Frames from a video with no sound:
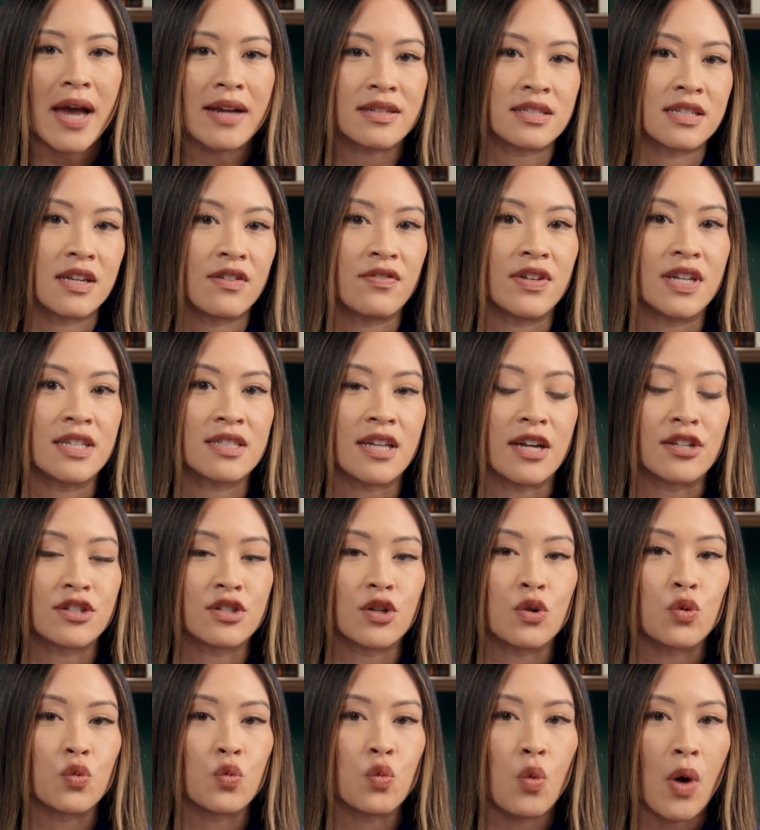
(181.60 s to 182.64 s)
activities
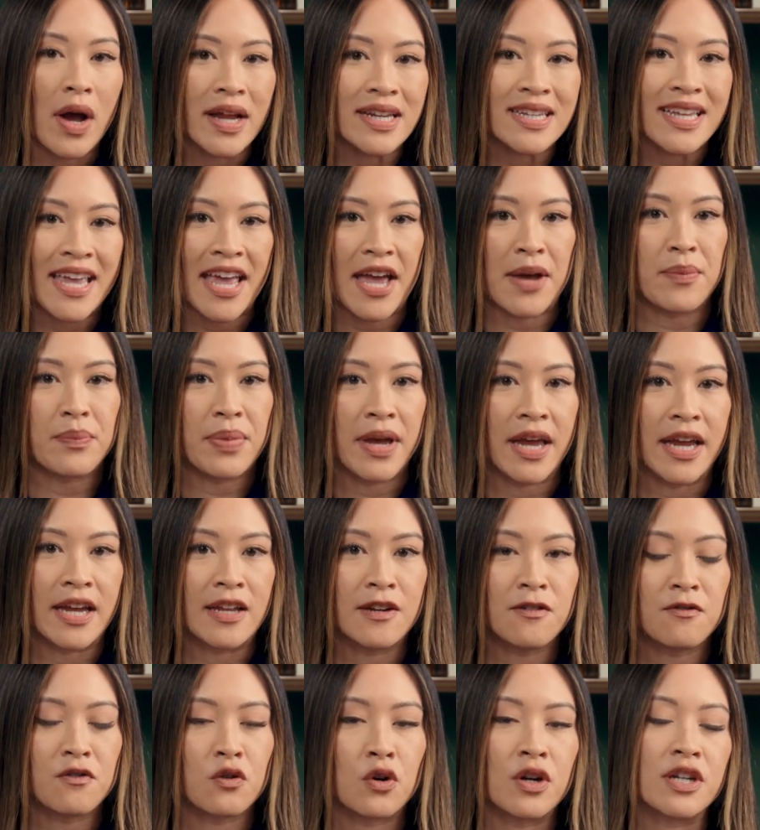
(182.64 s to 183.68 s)
under one campaign
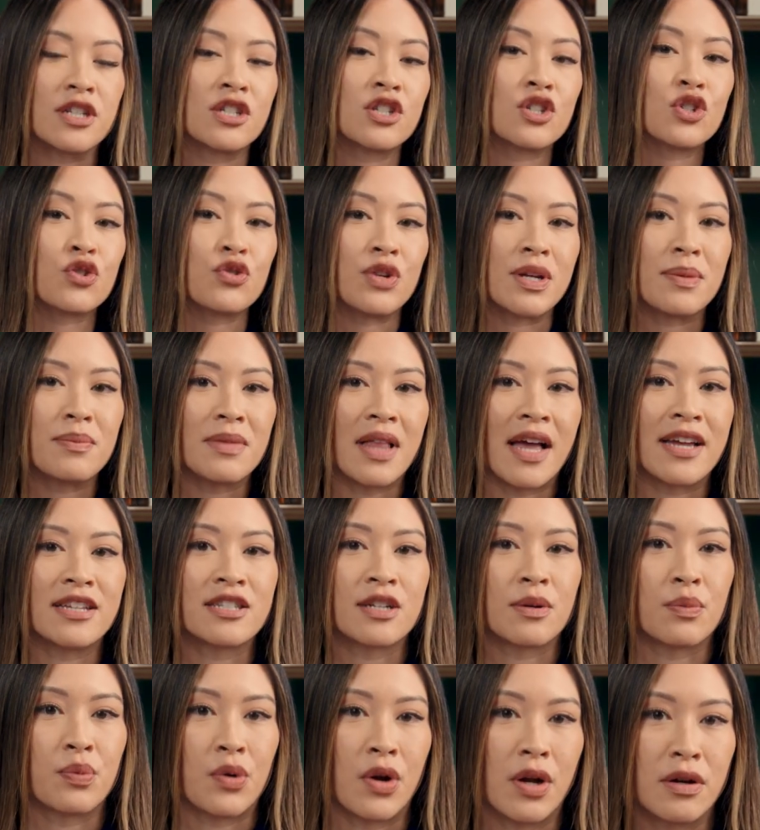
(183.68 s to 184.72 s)
for a streamlined
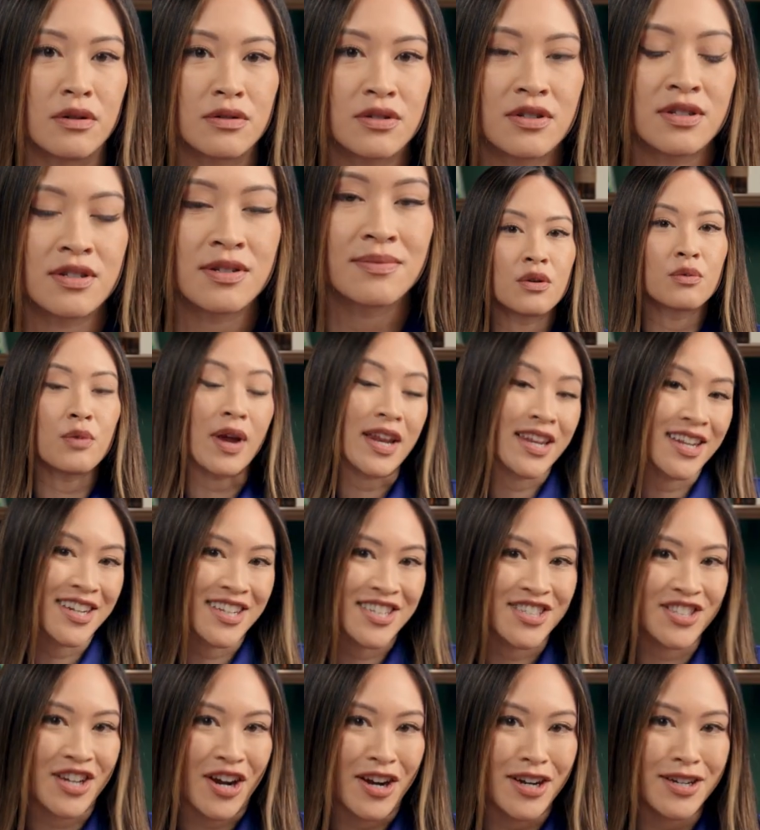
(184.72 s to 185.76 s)
approach. Ready to
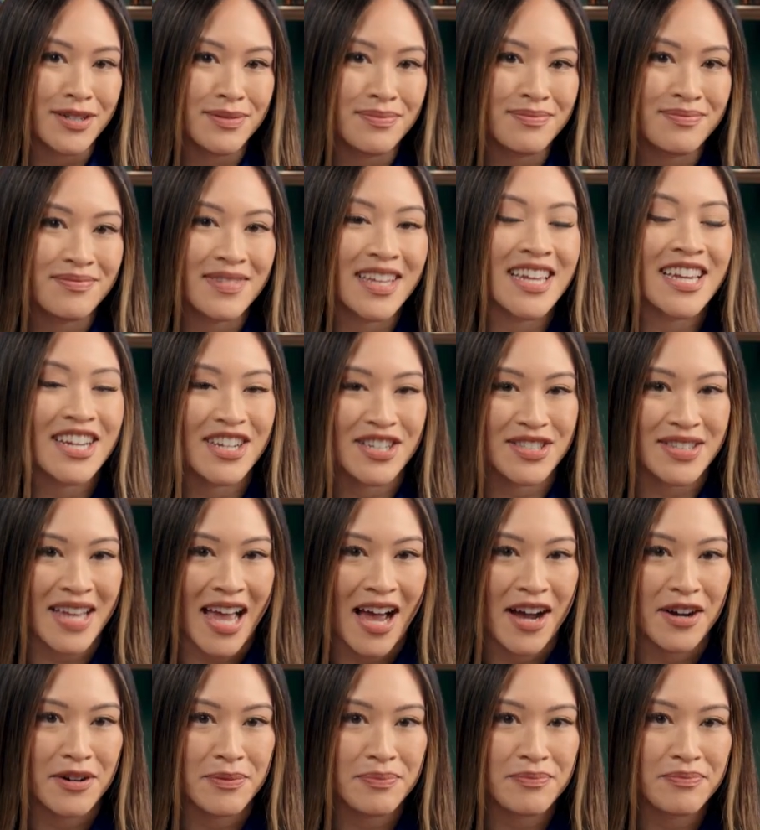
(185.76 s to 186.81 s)
start? Here's
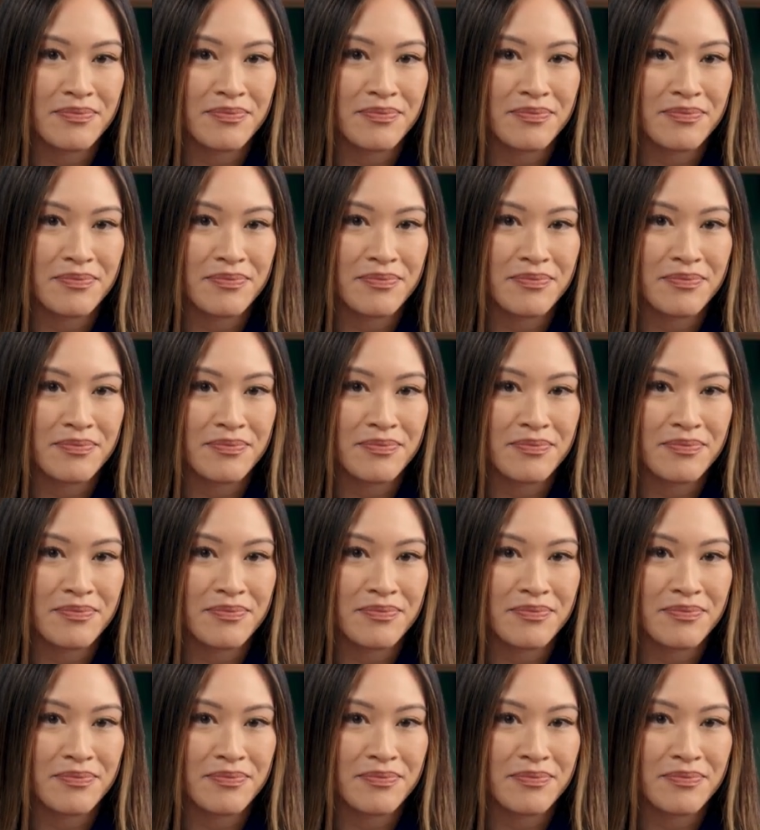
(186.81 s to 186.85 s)
how.